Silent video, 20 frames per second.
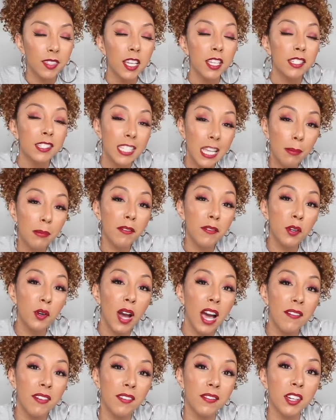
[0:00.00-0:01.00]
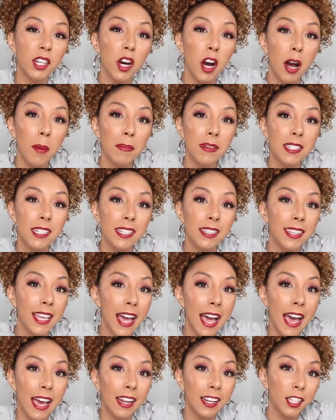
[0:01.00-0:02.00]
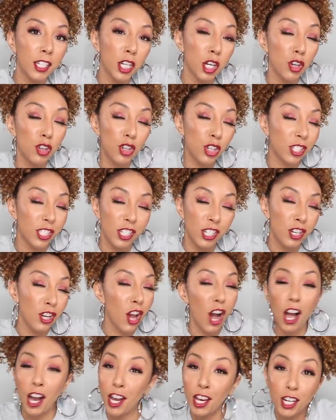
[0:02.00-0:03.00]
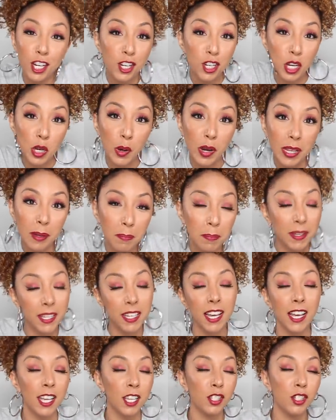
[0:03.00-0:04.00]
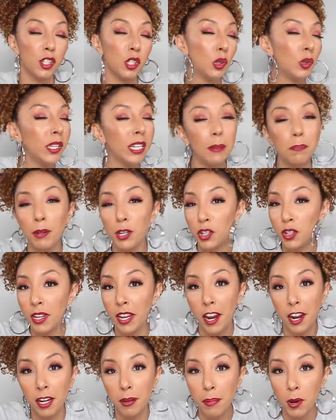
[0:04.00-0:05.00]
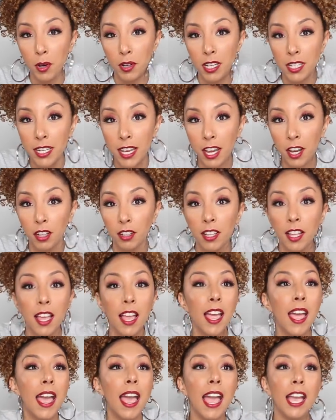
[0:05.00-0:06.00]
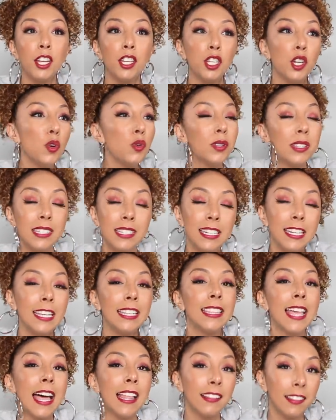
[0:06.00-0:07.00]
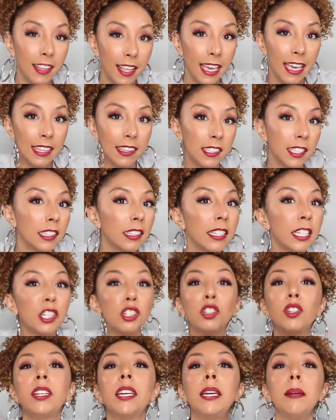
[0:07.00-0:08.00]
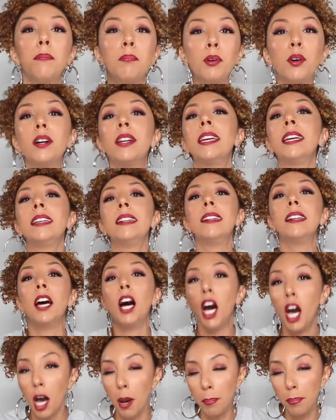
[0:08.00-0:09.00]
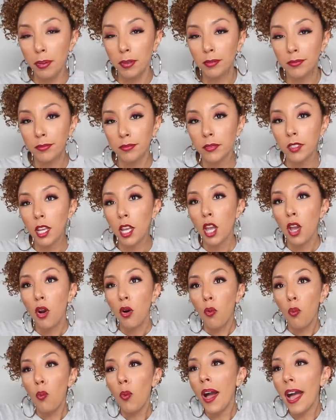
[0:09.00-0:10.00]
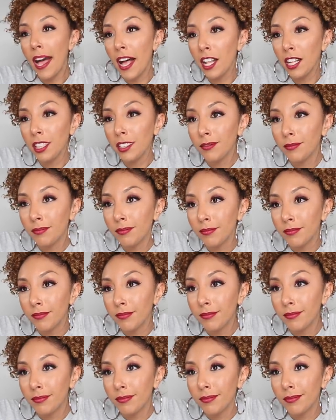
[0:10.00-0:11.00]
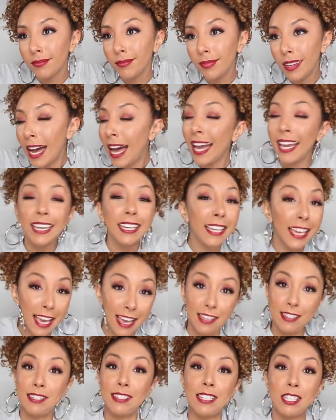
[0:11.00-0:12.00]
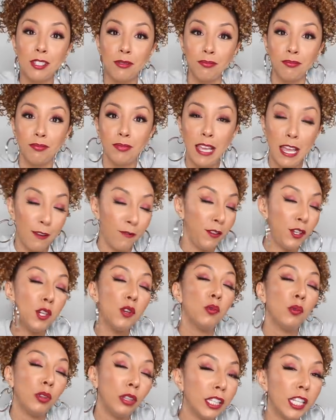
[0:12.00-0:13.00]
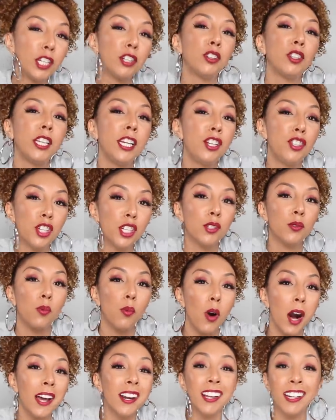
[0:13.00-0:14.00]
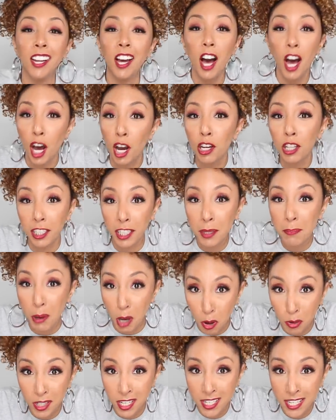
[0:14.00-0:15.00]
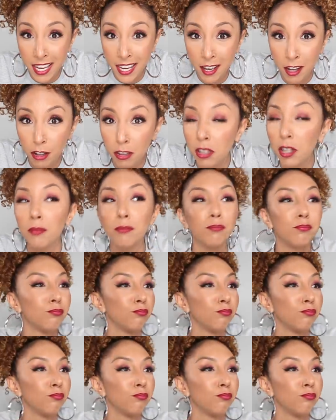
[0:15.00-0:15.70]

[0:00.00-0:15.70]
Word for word: Some of you have even commented that you're just not gonna do it because you need to put your hair in a ponytail and you just need that length to literally put it up. Well, I guess if you literally just want an ugly ponytail,